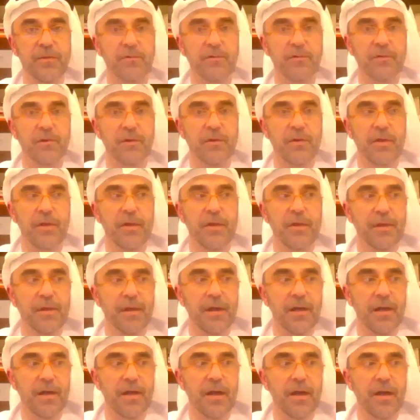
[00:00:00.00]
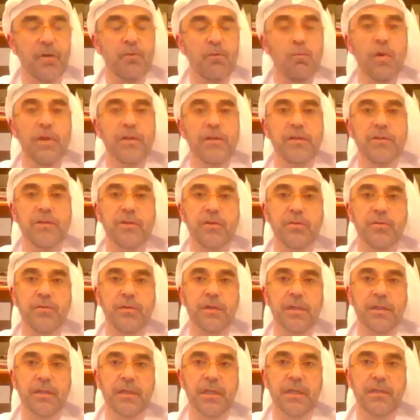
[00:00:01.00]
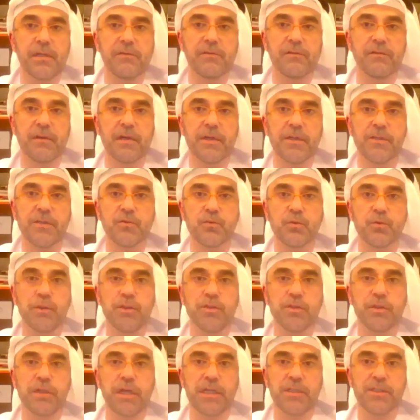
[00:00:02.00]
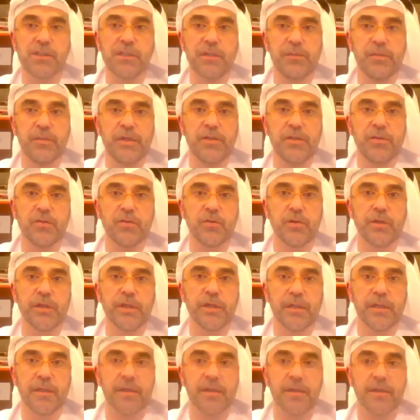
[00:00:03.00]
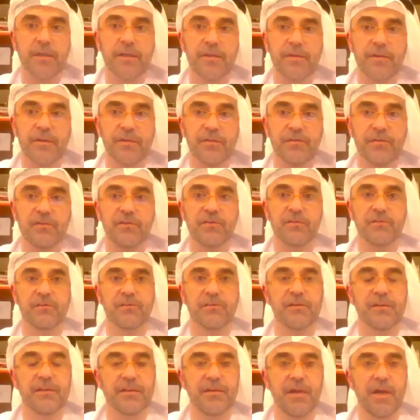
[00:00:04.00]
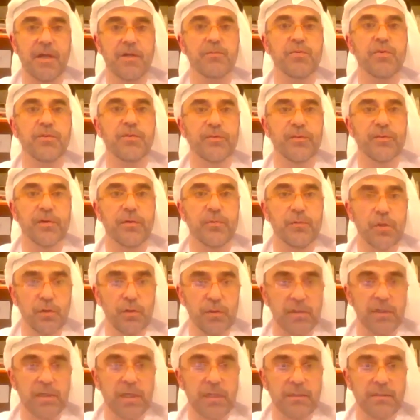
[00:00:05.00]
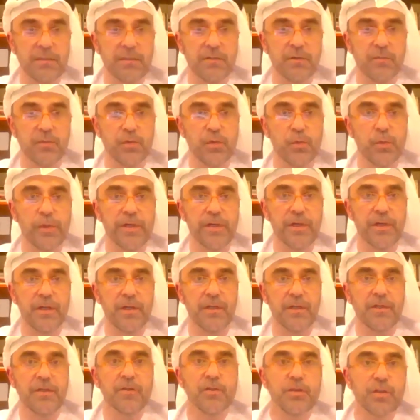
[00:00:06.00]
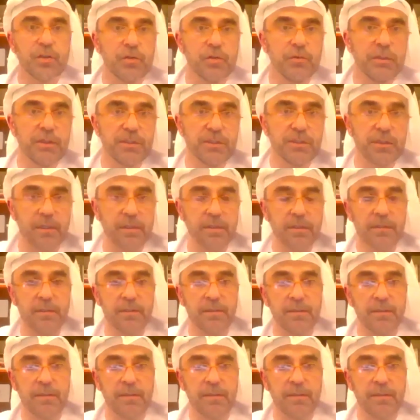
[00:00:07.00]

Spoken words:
So I wonder, do you think at any stage we should actually be doing this type of communicating of who we are to each other?